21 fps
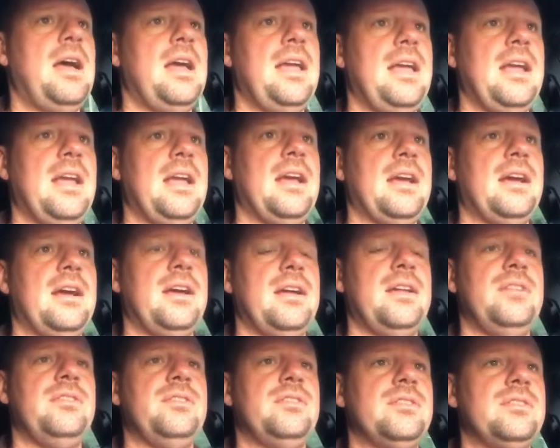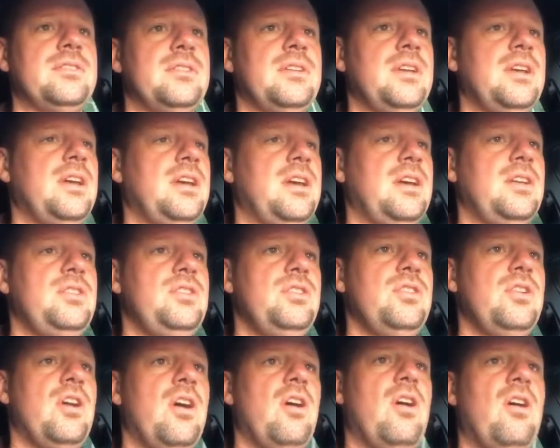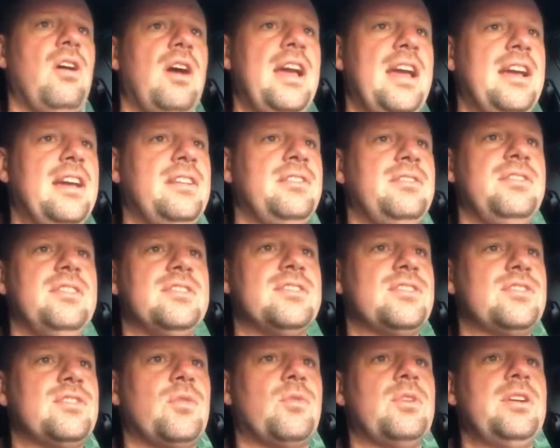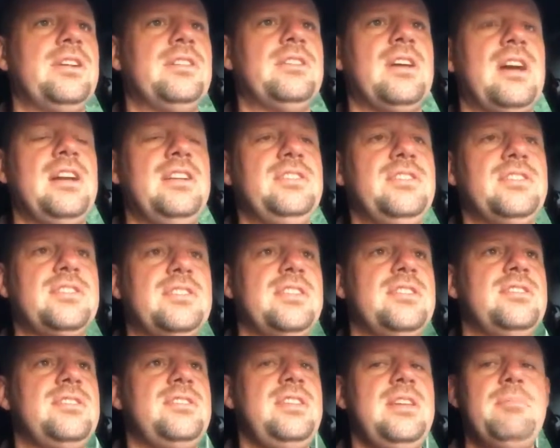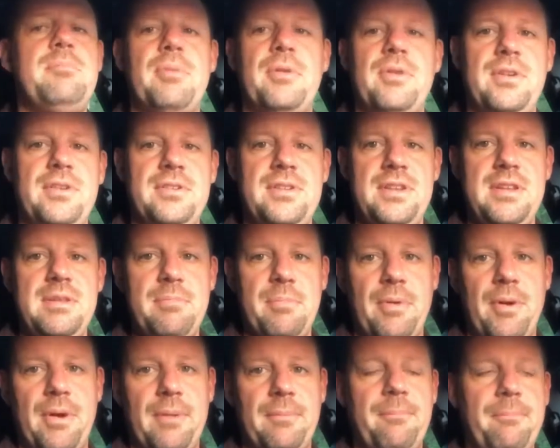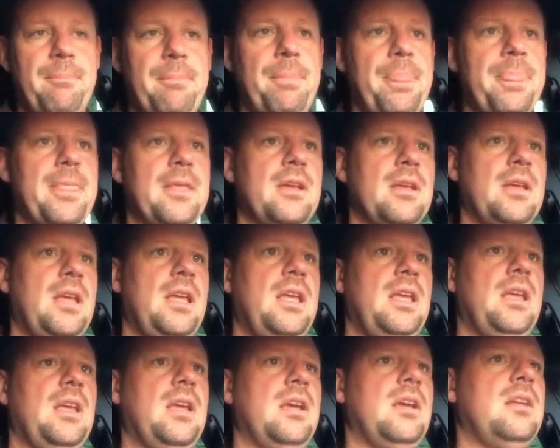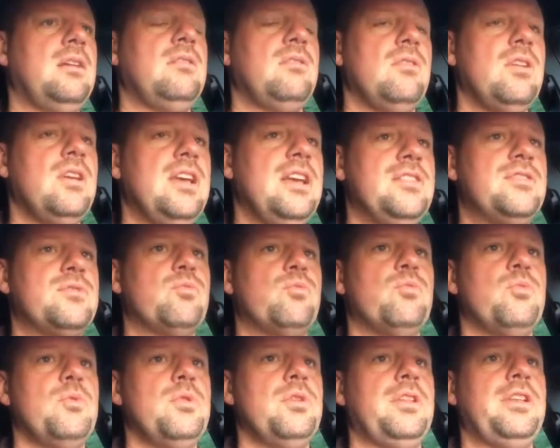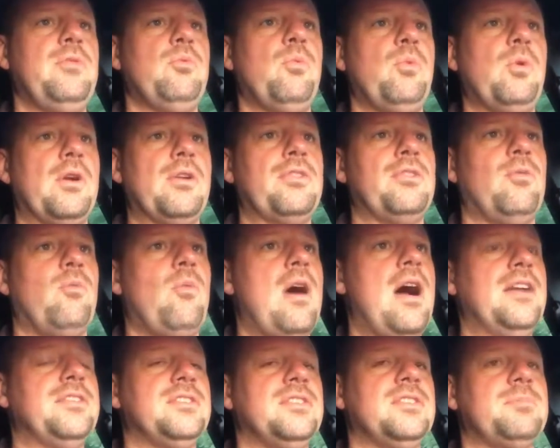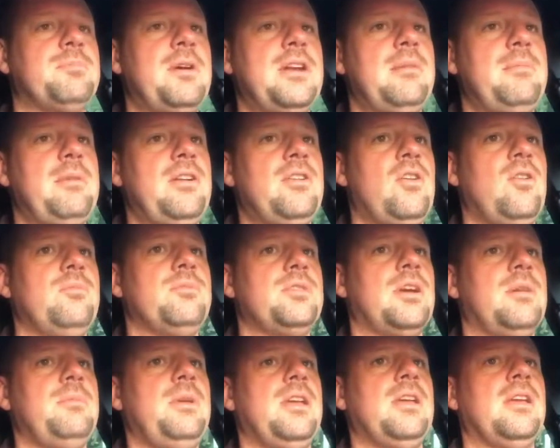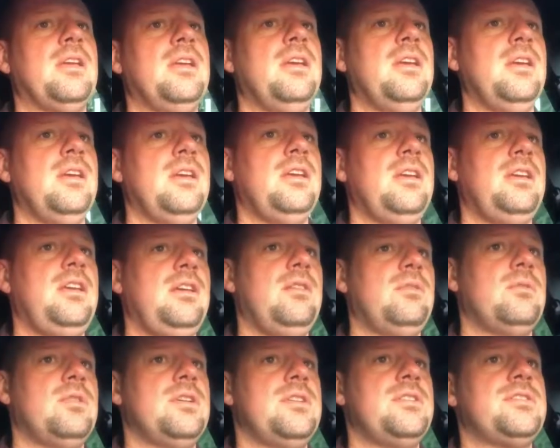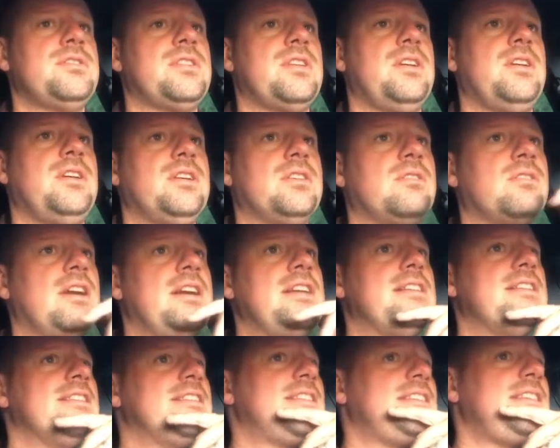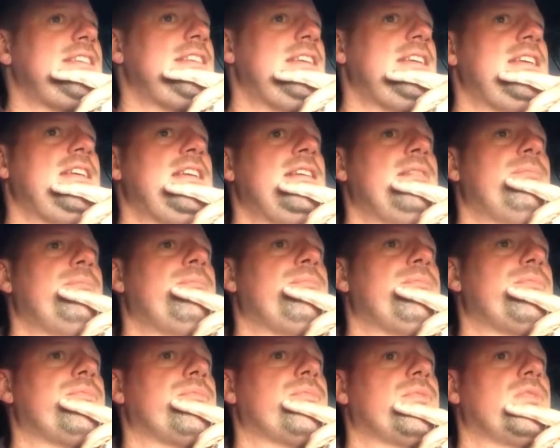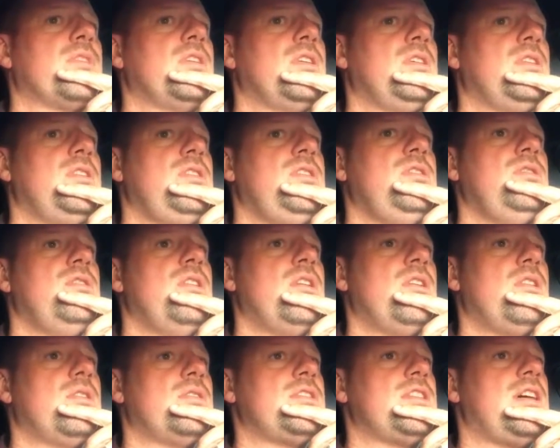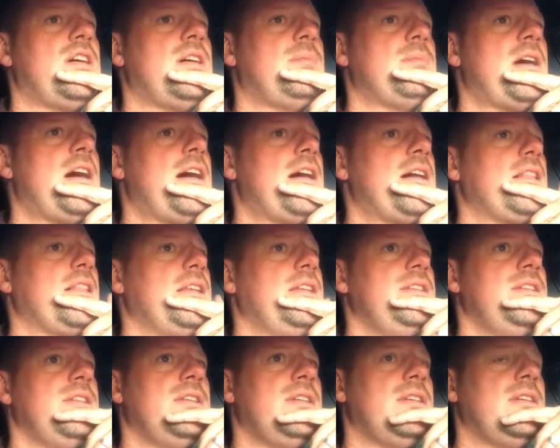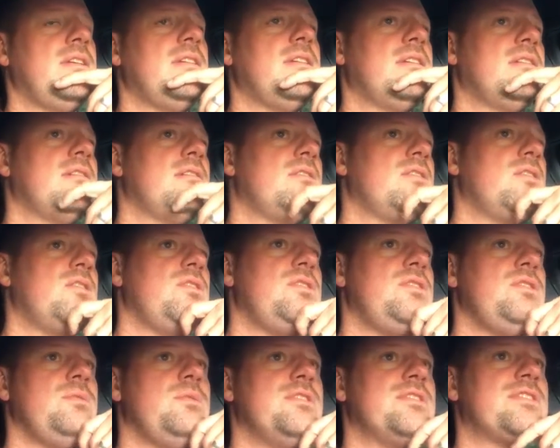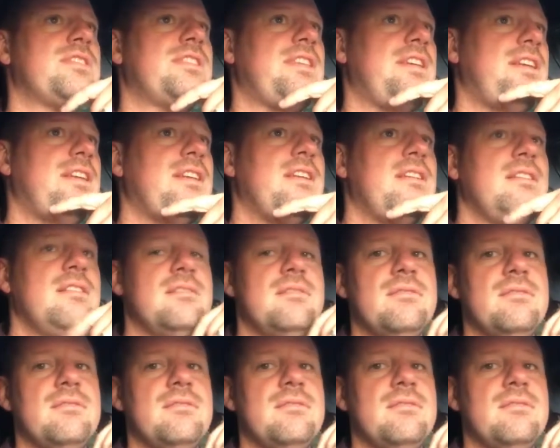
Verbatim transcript: and you know, and the storyline just gets deeper and deeper, and it's really worth the watch. And Spider-Man: Homecoming, it was uh, great to see, you know, Tom Holland do his thing